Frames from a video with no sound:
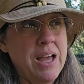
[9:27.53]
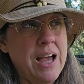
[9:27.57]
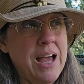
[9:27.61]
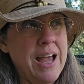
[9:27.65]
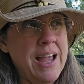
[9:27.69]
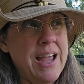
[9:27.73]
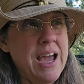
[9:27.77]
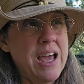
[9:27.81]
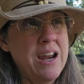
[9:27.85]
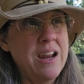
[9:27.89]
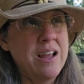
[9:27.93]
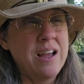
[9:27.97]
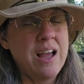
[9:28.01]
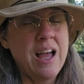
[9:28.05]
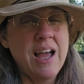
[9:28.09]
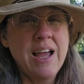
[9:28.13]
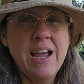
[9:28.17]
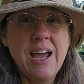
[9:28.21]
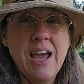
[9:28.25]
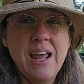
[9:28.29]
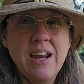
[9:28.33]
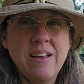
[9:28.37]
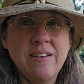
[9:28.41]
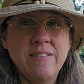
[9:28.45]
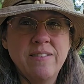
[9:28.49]
I
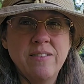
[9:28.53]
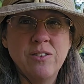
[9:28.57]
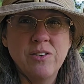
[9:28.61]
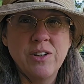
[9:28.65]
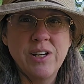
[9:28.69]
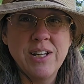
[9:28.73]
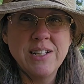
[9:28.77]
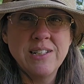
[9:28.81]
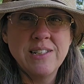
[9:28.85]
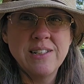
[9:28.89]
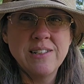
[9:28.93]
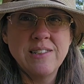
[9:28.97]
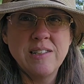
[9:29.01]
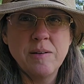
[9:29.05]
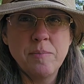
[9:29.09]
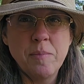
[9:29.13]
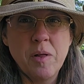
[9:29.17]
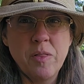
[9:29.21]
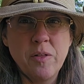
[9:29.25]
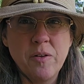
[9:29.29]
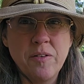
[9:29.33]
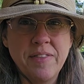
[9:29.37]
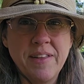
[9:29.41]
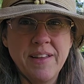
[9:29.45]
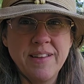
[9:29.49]
gotta look into some
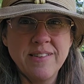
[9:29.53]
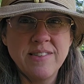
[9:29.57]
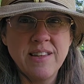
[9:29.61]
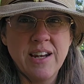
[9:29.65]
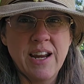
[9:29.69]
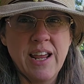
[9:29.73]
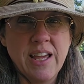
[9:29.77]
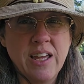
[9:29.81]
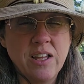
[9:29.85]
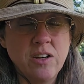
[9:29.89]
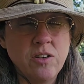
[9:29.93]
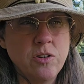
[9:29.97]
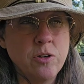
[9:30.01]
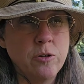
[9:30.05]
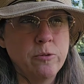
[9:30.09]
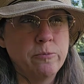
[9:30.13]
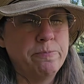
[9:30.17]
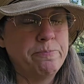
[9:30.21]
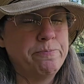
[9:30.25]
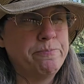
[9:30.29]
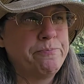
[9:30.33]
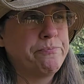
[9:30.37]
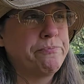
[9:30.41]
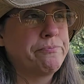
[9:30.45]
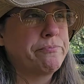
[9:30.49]
other things that I can do
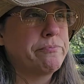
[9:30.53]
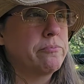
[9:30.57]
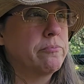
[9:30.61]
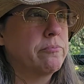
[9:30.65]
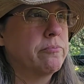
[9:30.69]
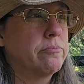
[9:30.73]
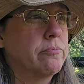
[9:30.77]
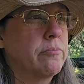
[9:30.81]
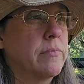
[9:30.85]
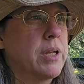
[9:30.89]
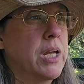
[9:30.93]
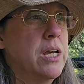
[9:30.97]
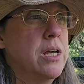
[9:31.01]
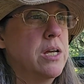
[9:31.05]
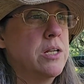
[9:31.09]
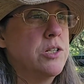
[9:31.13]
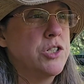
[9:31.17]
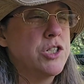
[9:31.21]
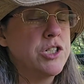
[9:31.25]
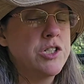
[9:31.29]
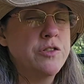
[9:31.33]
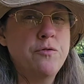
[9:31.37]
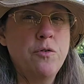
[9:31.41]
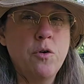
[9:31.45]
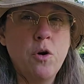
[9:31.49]

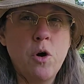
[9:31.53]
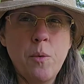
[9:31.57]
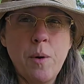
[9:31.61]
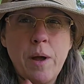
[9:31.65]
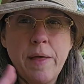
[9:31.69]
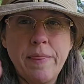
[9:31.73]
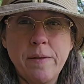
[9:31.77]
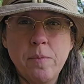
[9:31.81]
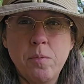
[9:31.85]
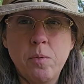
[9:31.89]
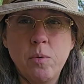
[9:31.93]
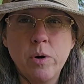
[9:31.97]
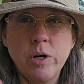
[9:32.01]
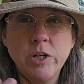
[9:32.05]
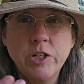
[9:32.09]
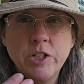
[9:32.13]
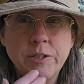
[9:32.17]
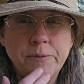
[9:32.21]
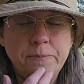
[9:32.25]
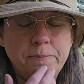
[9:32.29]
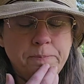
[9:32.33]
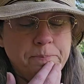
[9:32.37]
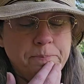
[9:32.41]
just for around the porch.